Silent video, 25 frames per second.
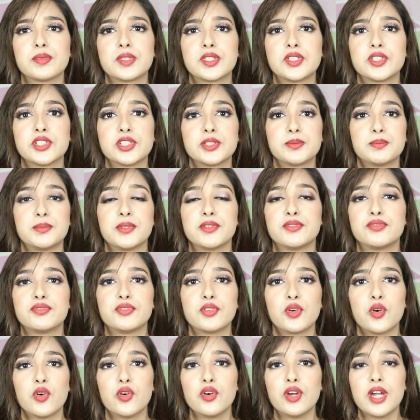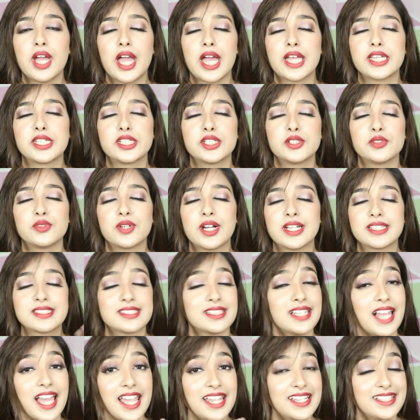did before and you
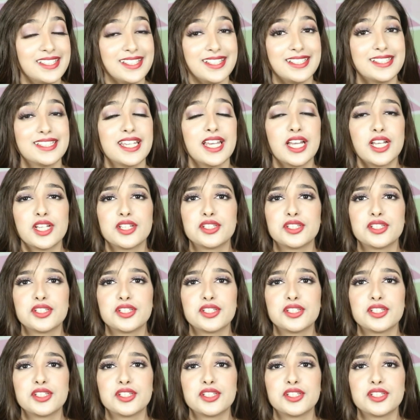guys liked it,